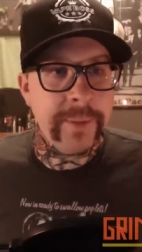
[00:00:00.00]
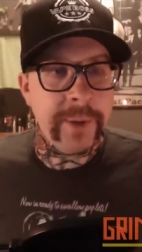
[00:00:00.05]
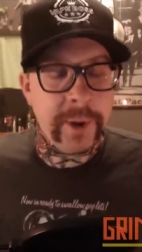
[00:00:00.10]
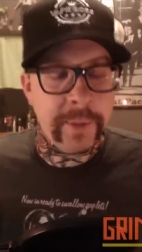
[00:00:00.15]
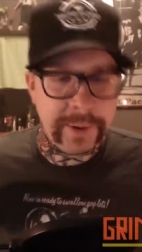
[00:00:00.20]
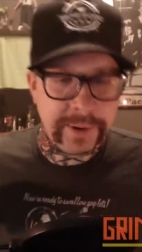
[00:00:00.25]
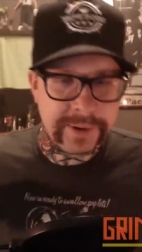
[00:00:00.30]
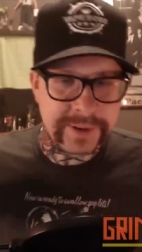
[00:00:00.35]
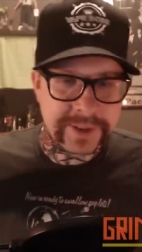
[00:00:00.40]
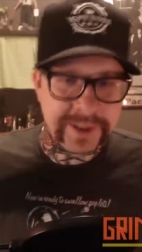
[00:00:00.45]
And I'll
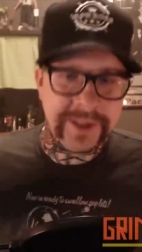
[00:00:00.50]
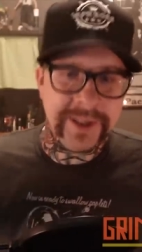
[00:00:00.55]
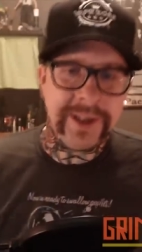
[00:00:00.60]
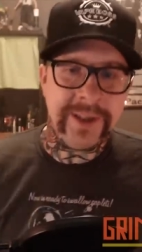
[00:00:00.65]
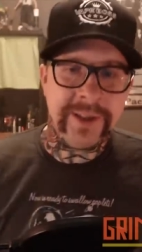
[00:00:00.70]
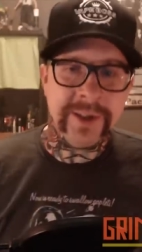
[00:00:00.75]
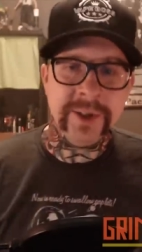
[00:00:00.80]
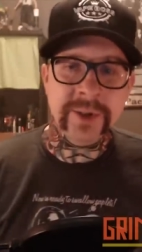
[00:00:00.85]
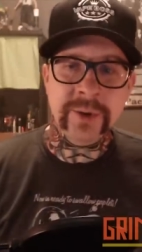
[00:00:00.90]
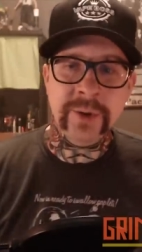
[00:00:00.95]
post a link
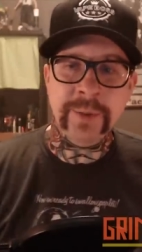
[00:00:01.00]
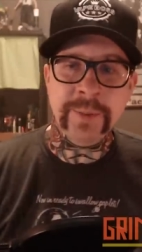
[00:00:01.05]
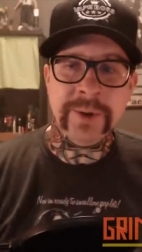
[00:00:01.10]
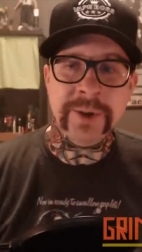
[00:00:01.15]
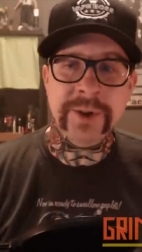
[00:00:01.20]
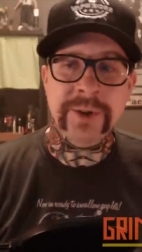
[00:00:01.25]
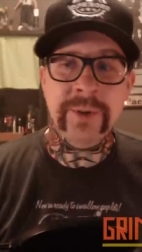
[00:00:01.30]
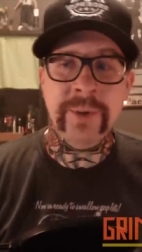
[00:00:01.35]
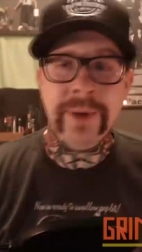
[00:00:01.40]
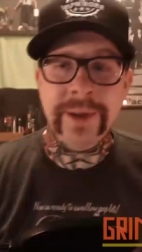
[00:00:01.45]
in the
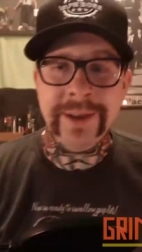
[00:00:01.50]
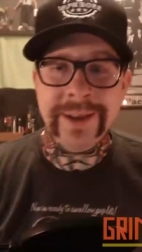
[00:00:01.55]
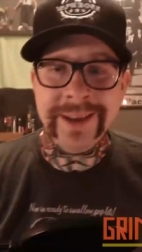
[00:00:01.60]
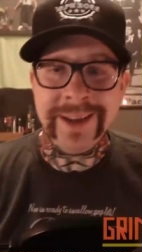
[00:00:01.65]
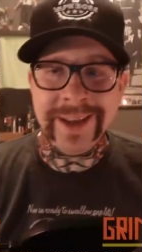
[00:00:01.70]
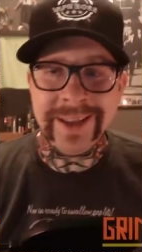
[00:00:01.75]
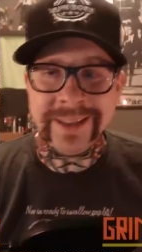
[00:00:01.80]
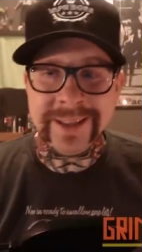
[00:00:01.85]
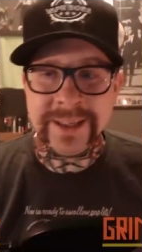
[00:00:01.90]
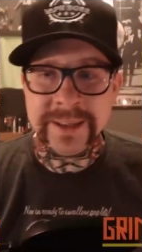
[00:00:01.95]
description to where you can
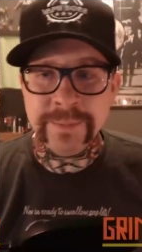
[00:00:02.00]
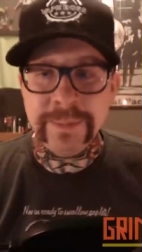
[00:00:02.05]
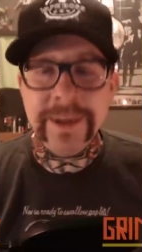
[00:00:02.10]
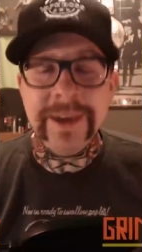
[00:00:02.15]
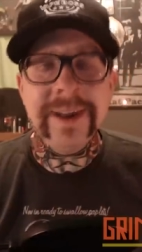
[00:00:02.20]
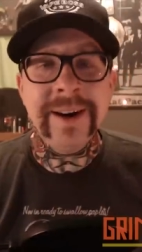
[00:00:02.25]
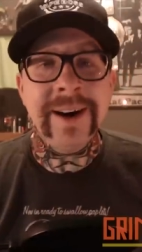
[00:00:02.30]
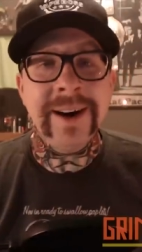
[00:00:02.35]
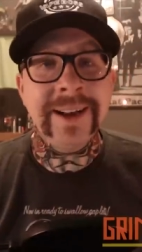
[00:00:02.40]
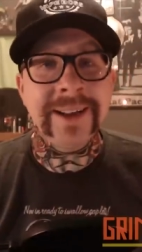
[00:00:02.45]
get this
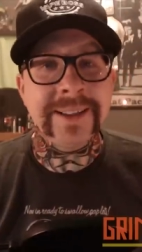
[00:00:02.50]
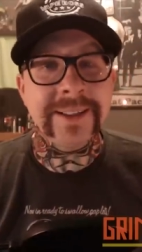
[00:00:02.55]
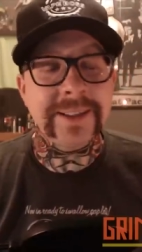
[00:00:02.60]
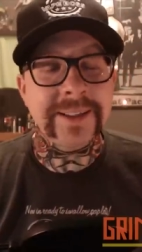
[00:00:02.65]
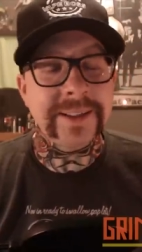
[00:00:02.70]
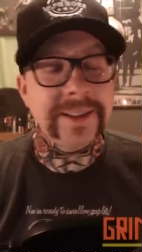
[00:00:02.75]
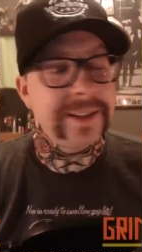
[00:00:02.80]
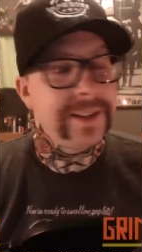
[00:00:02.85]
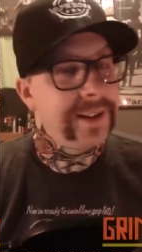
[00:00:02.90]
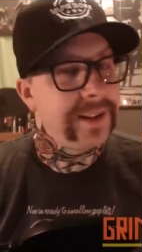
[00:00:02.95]

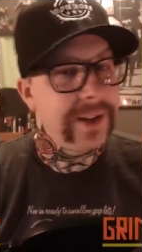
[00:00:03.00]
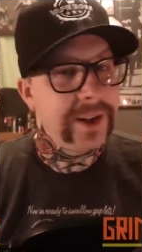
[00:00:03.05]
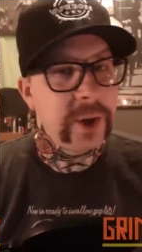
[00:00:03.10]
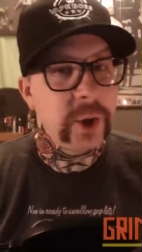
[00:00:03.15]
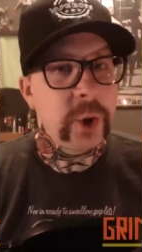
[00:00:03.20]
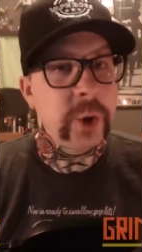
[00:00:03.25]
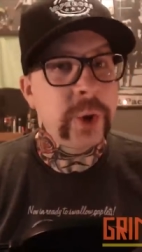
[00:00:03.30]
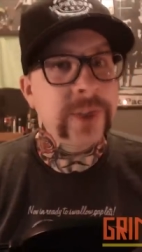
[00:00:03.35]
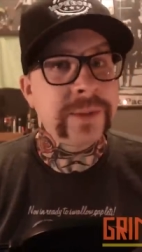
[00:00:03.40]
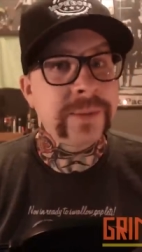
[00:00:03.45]
because
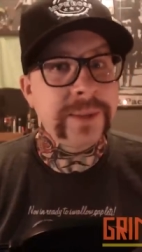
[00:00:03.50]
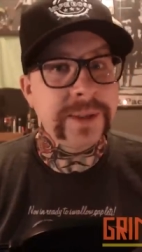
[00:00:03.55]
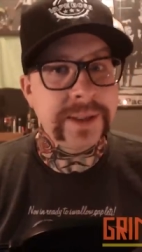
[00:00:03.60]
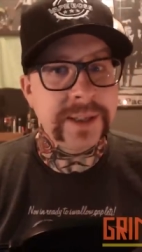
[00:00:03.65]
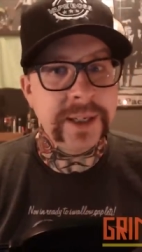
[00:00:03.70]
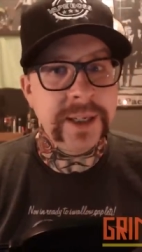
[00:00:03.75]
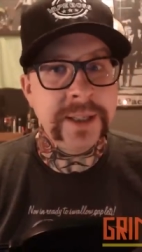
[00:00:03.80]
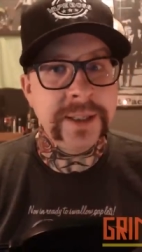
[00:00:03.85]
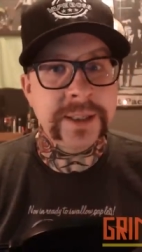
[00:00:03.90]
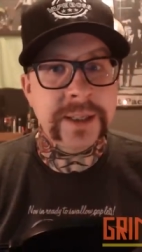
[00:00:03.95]
Christmas
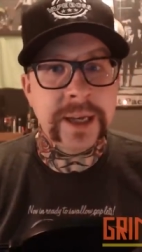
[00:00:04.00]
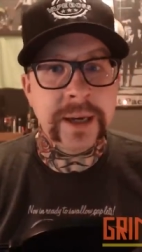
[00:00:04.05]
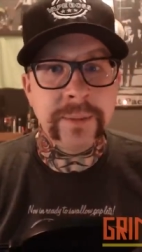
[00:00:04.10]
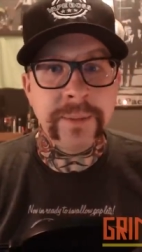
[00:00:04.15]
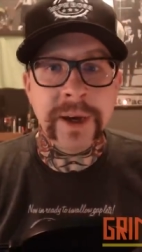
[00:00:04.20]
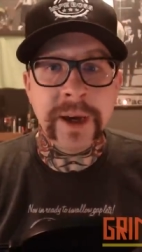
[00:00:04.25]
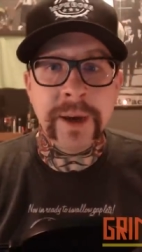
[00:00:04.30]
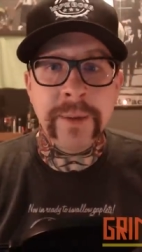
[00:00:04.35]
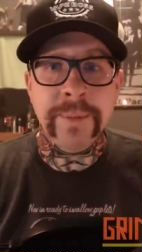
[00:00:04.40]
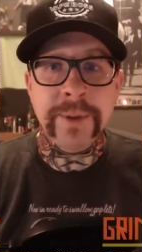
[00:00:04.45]
is
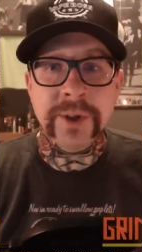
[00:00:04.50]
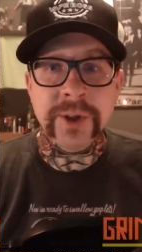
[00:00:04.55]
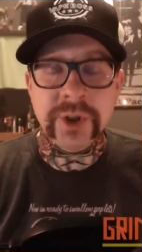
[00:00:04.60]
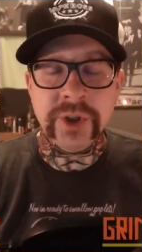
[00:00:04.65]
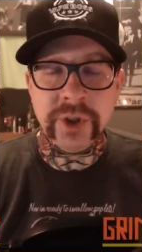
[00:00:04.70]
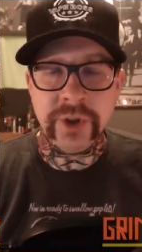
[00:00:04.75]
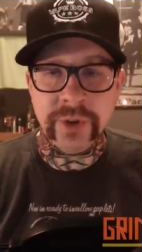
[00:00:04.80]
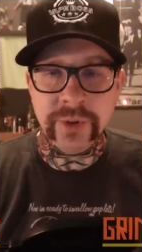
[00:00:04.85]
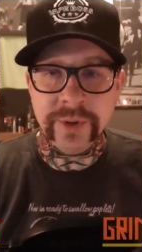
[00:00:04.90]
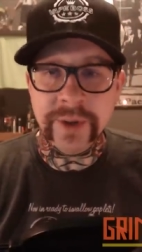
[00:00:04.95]
coming up
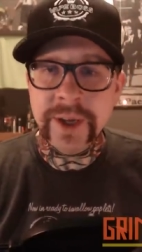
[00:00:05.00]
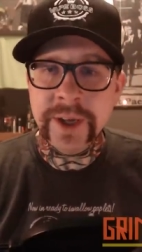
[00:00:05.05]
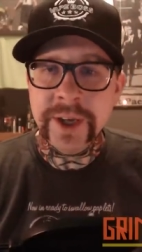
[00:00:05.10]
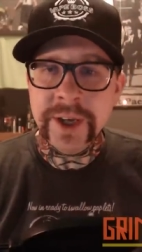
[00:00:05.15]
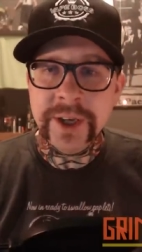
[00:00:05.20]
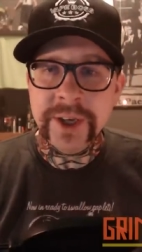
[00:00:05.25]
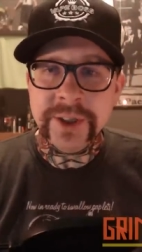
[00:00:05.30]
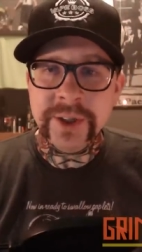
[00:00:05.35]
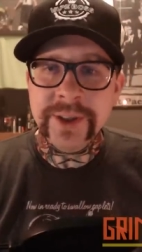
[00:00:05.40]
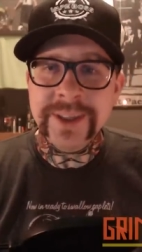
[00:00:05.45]
soon.
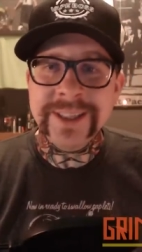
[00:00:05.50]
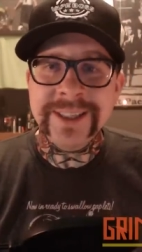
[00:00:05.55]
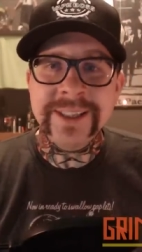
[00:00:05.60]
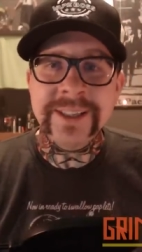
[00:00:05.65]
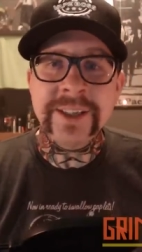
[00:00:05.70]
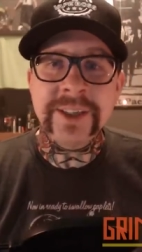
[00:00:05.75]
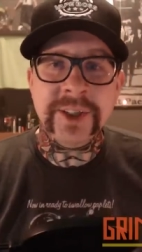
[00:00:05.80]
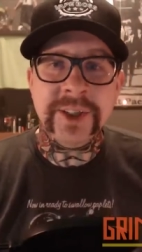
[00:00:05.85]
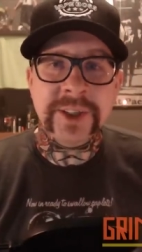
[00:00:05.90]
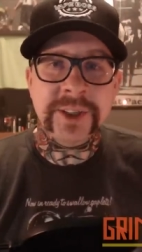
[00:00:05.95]
So this
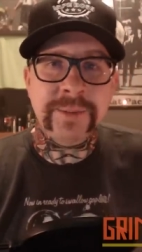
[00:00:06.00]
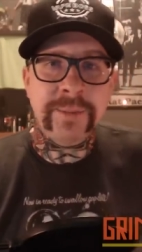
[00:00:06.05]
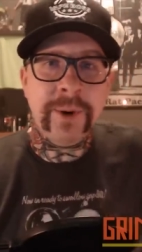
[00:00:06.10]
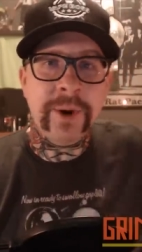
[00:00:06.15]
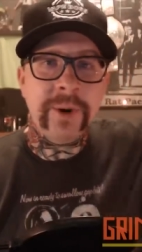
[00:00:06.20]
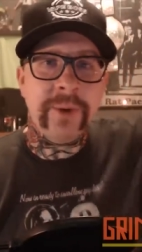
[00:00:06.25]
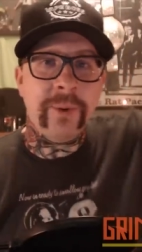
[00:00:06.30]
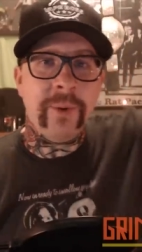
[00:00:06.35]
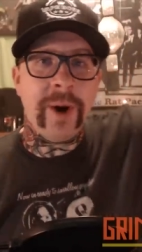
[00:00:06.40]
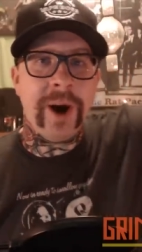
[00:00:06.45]
is a
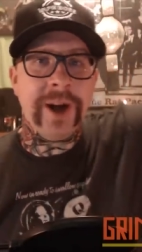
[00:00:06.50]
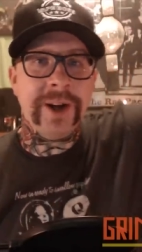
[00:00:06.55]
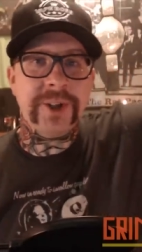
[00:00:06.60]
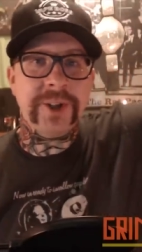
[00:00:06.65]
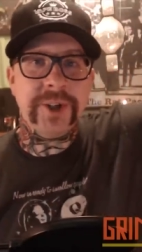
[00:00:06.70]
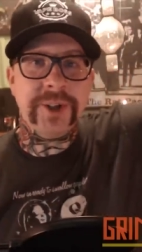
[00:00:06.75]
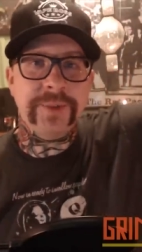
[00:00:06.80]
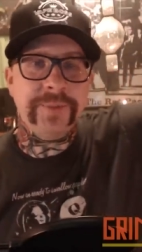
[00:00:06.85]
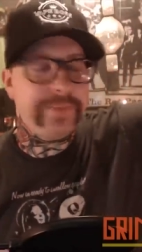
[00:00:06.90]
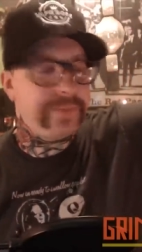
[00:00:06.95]
smart
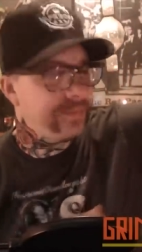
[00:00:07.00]
watch.